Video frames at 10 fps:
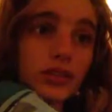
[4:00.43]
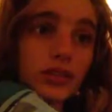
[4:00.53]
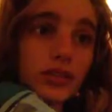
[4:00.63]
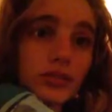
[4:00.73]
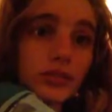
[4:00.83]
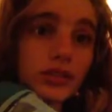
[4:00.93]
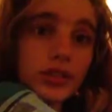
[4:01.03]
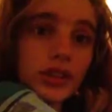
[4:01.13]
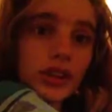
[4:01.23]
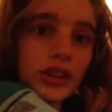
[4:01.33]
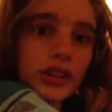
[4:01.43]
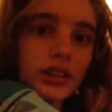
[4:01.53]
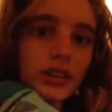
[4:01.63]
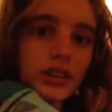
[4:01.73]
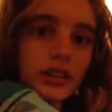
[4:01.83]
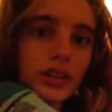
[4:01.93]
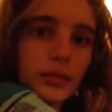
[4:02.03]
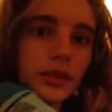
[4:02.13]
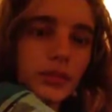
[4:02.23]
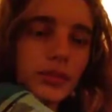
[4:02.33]
suicide. I
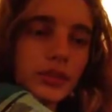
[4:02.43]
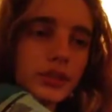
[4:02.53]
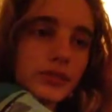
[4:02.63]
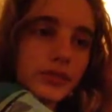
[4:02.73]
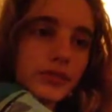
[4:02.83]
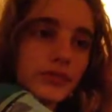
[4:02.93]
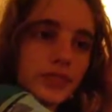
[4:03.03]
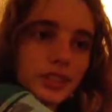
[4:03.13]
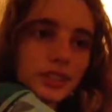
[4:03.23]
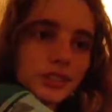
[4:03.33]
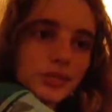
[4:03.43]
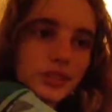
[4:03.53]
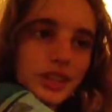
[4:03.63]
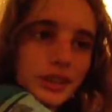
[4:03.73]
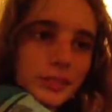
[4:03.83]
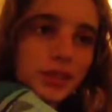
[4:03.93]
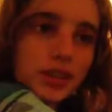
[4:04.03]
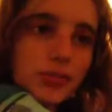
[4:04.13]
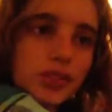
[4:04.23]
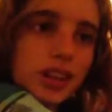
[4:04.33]
mean, it is really suicide, but
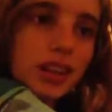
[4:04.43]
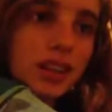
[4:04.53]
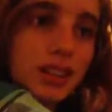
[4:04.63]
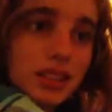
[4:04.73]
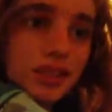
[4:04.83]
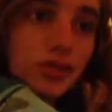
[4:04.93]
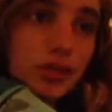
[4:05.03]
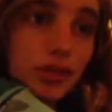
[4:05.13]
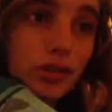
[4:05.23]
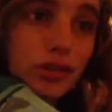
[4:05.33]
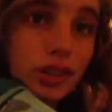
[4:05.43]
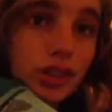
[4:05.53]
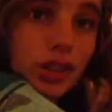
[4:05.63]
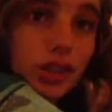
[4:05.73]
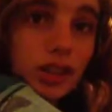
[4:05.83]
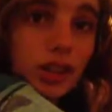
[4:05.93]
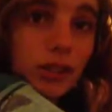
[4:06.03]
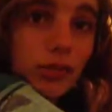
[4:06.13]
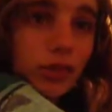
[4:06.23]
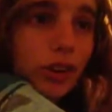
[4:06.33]
suicide isn't a result
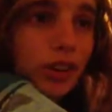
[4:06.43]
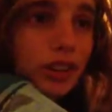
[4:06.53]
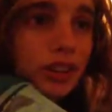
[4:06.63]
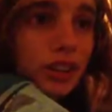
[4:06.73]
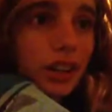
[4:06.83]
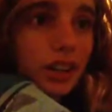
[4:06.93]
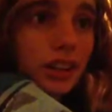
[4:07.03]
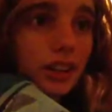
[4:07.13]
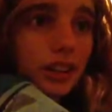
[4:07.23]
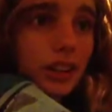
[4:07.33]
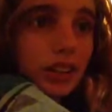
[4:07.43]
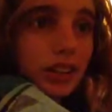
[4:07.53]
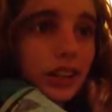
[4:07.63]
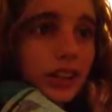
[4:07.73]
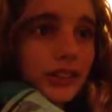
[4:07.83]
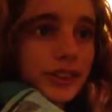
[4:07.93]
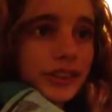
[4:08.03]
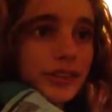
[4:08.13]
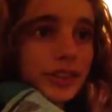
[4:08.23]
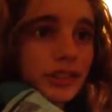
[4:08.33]
of wanting to die.
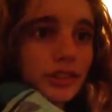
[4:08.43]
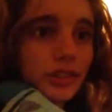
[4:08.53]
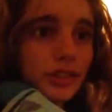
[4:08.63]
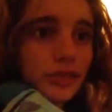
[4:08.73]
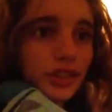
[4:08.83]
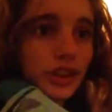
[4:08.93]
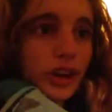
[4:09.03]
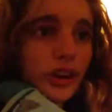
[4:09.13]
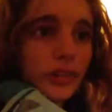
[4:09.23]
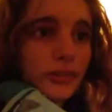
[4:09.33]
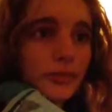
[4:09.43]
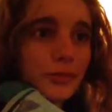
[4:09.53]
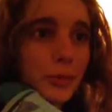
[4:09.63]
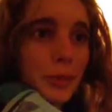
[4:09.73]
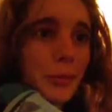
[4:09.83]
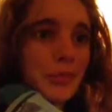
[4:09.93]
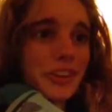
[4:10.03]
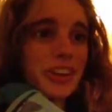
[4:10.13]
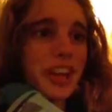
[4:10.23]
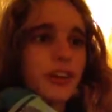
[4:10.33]
It's a result of not
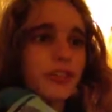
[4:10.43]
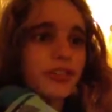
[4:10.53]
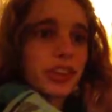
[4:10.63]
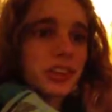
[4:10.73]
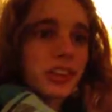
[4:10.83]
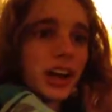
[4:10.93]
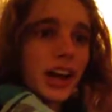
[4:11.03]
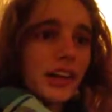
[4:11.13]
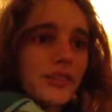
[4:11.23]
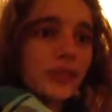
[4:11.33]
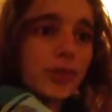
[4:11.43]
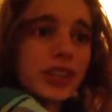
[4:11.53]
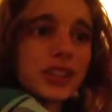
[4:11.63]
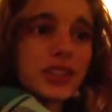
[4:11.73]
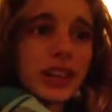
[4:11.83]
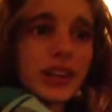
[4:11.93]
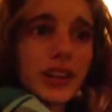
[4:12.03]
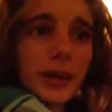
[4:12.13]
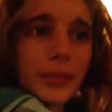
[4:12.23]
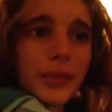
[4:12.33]
remembering how to feel alive. And once you get to
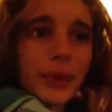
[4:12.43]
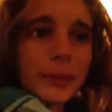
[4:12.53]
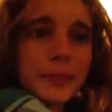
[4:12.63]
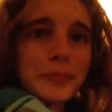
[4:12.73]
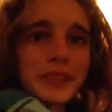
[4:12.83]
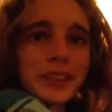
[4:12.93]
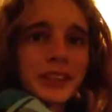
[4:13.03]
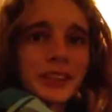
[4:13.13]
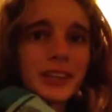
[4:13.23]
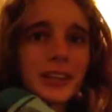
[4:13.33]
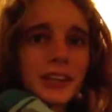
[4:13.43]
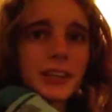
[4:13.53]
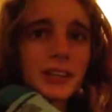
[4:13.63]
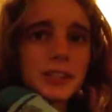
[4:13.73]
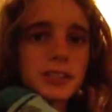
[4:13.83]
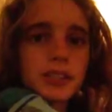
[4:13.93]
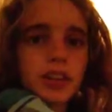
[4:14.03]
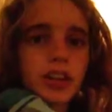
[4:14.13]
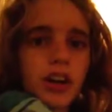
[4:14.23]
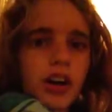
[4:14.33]
that point, it's
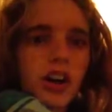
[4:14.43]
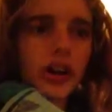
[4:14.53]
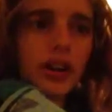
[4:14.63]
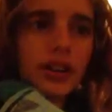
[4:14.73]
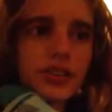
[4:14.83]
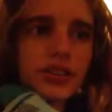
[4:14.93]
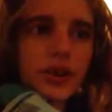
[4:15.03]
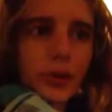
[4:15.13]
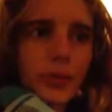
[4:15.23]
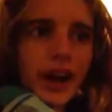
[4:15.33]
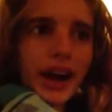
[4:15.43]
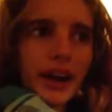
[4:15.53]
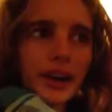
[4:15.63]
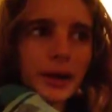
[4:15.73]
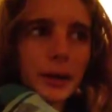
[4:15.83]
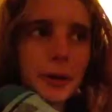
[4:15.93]
hard to go back.